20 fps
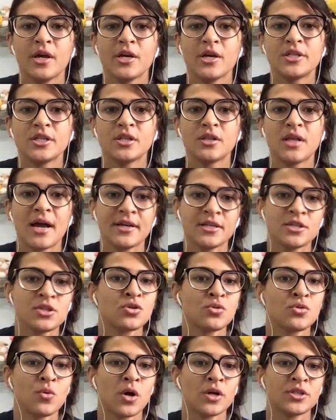She likes
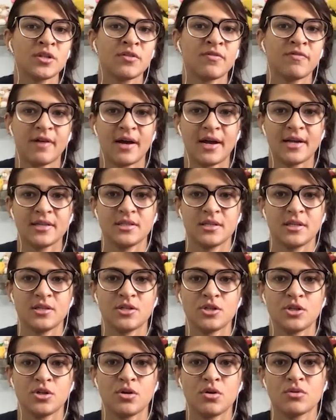to watch the fights and
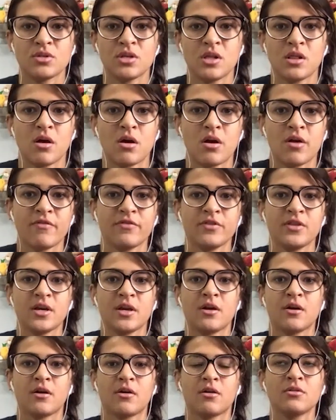she knows a lot of the
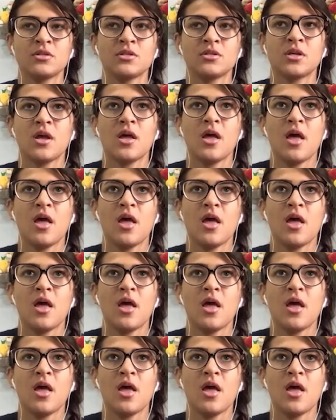girls.